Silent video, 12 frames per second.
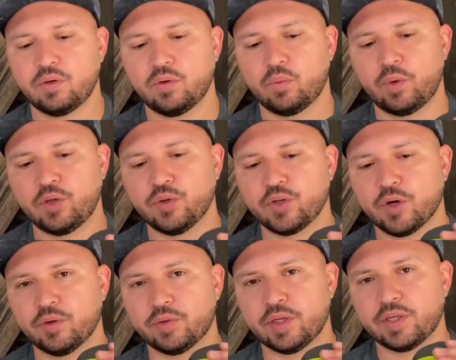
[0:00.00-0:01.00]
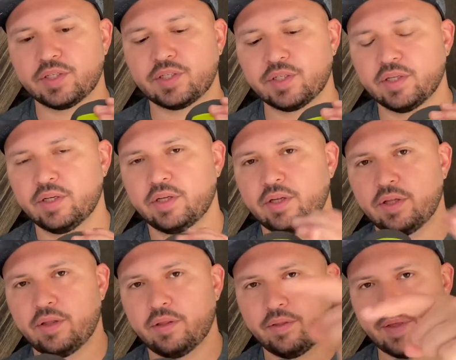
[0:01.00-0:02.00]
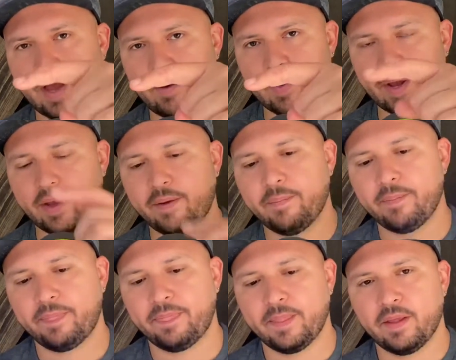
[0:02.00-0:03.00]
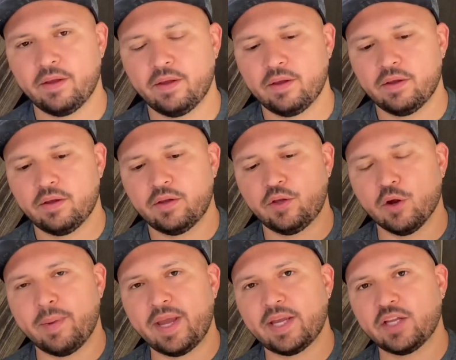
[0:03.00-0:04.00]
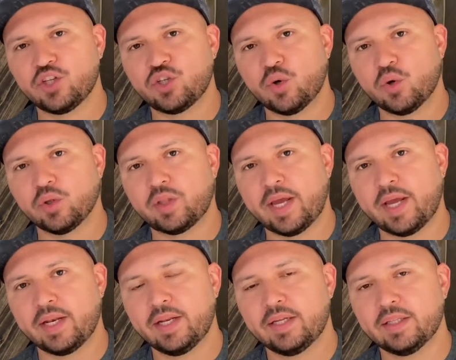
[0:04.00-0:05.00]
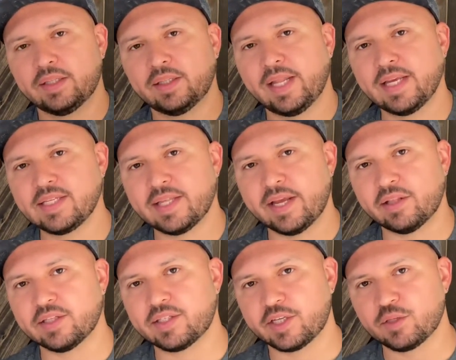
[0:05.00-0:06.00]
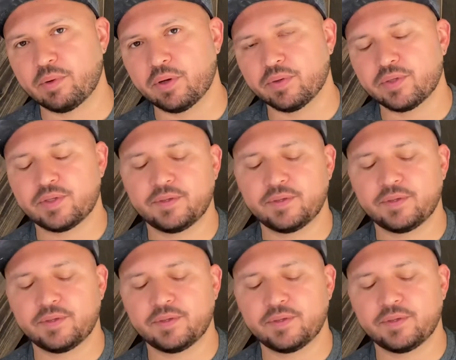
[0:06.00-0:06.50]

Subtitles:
When you turn this that way, you're making sure that less nail is exposed.